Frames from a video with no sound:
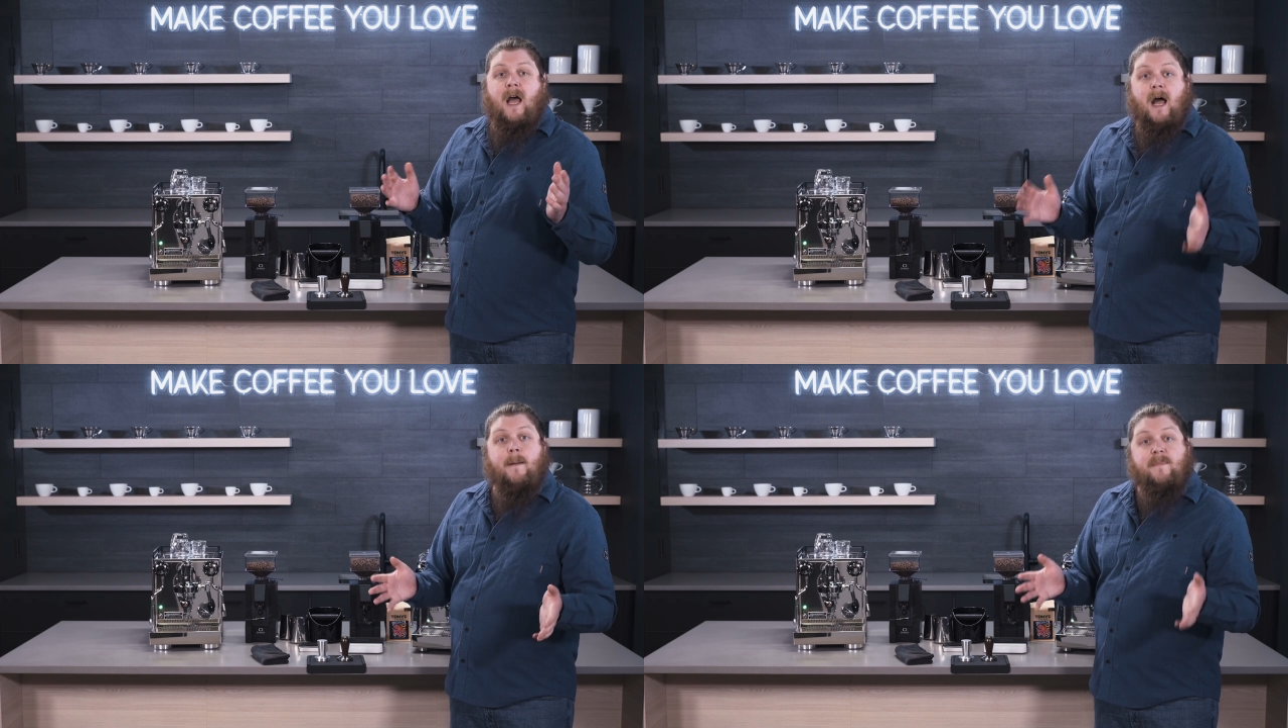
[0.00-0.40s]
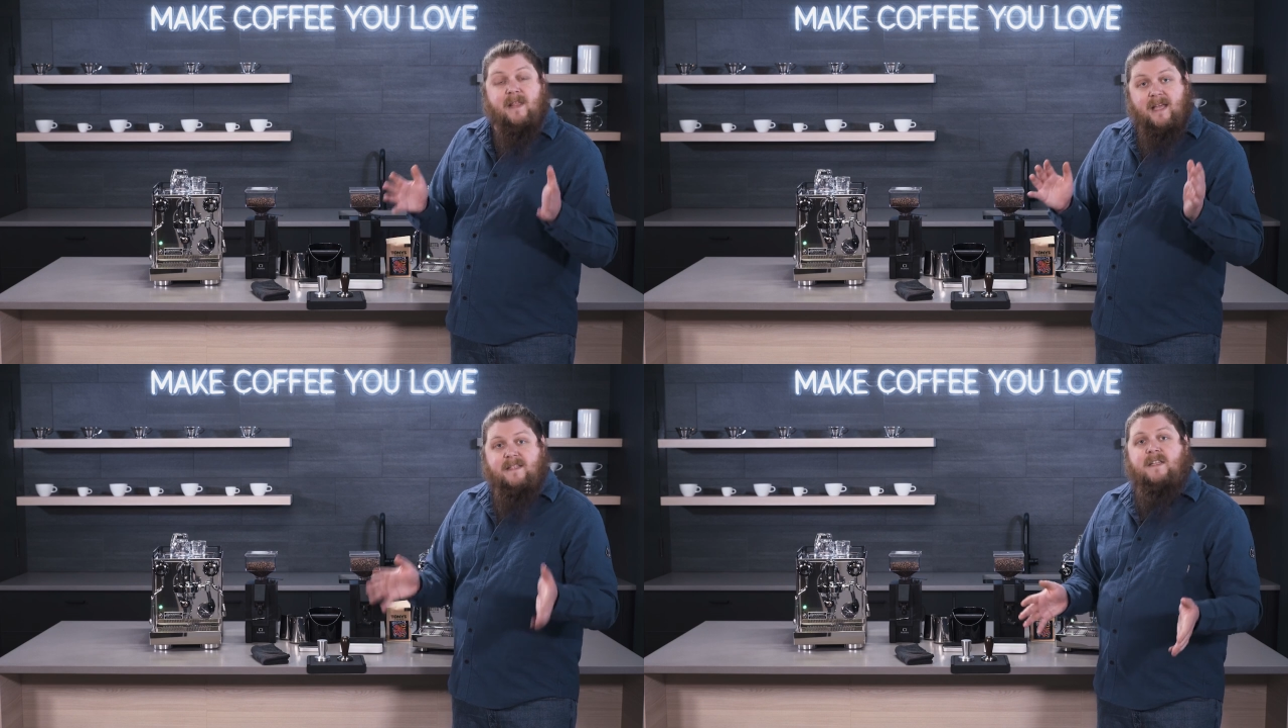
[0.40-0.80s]
Um,
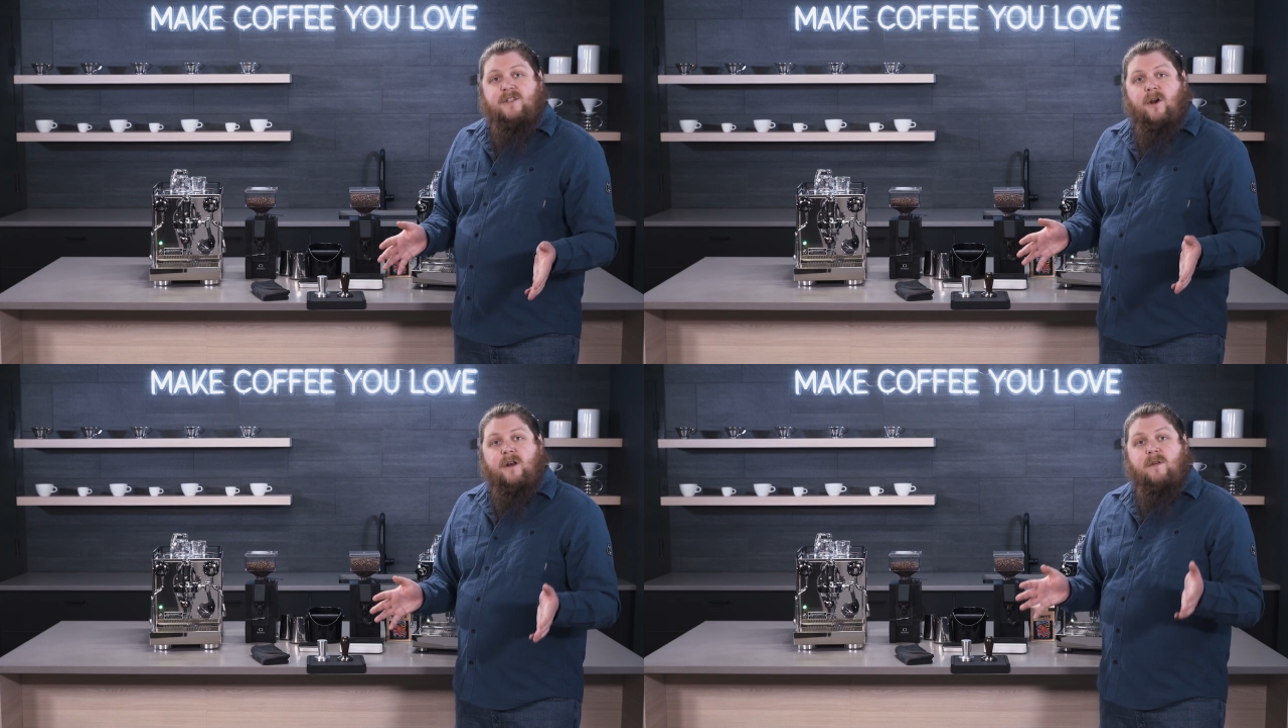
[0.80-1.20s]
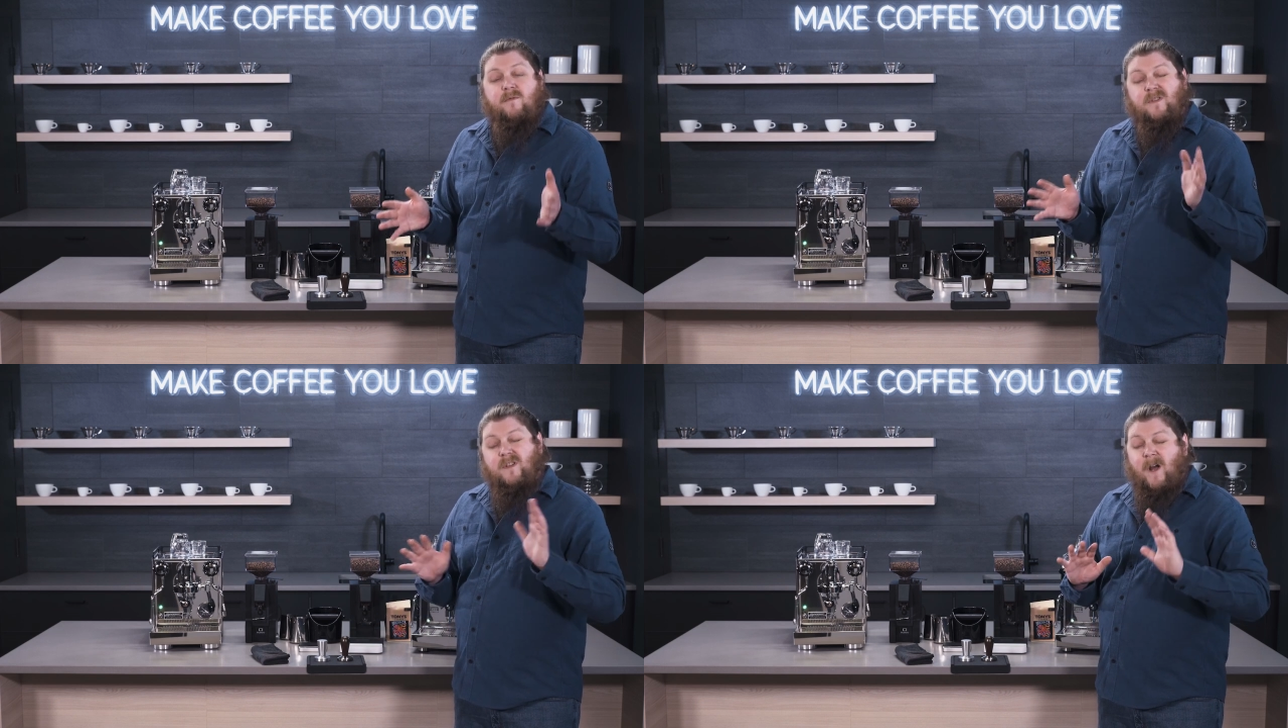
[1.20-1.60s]
let's get started
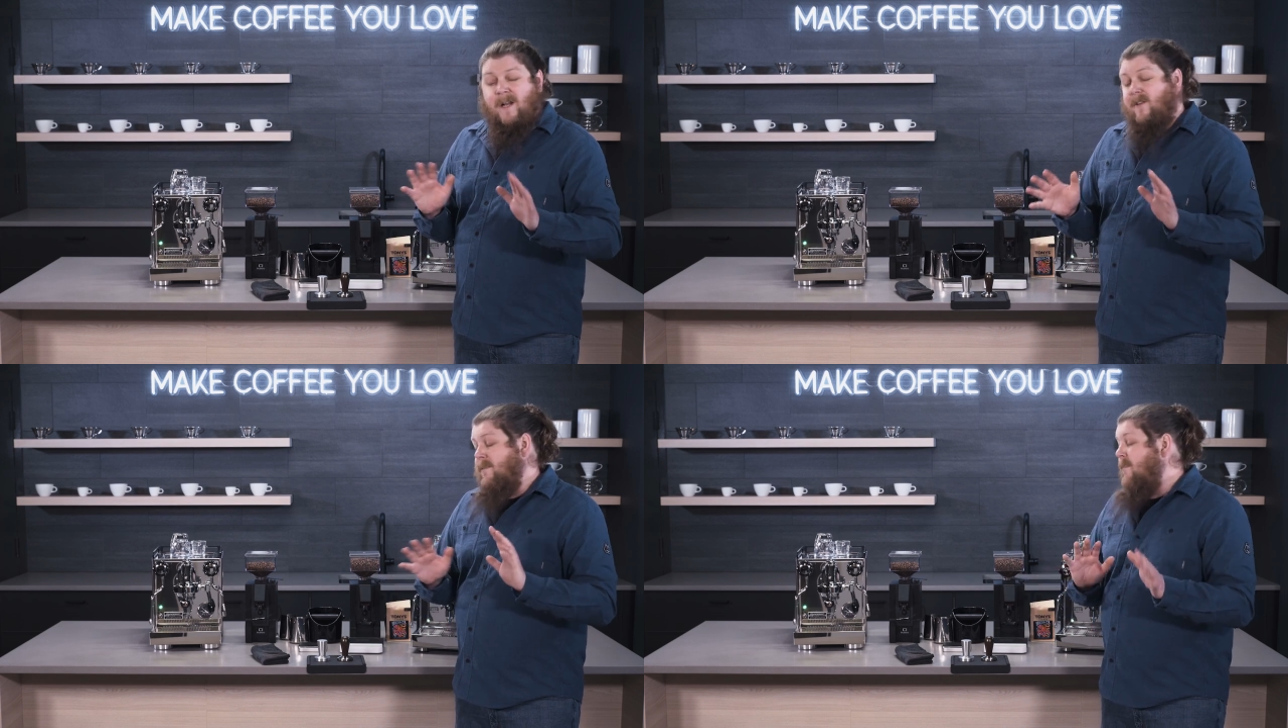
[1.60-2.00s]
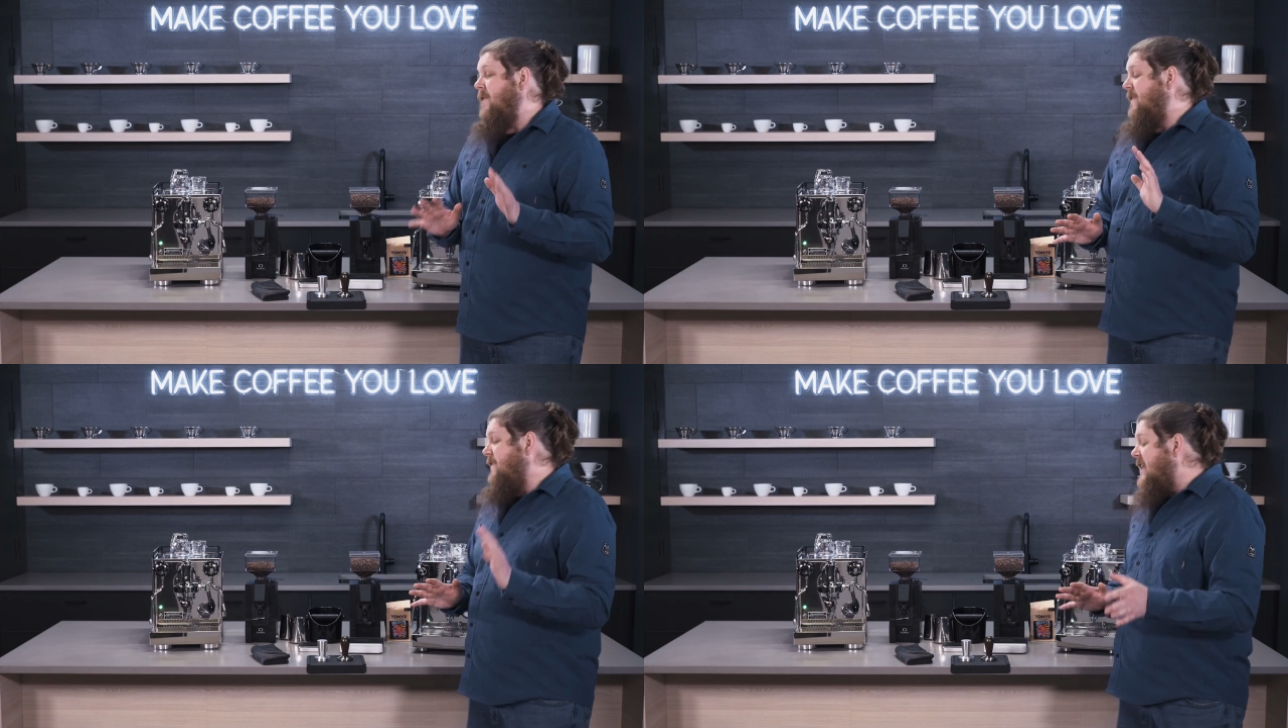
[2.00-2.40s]
talking a little bit
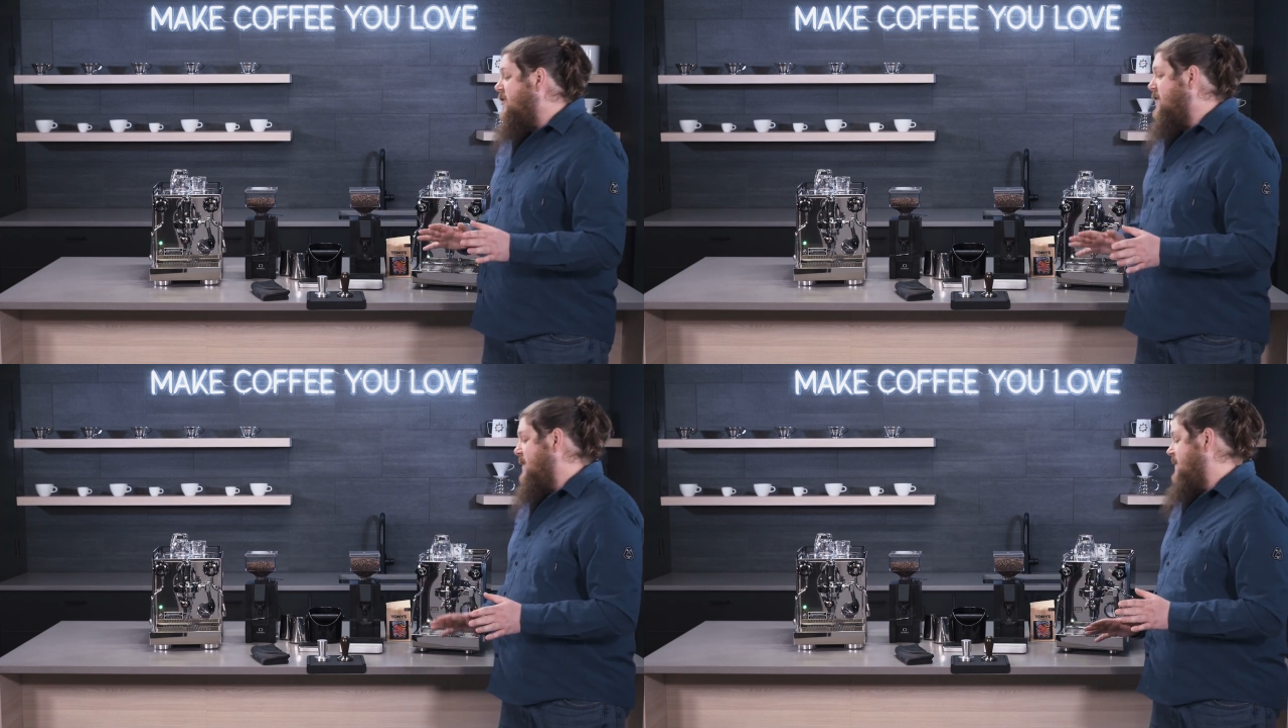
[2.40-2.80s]
about the features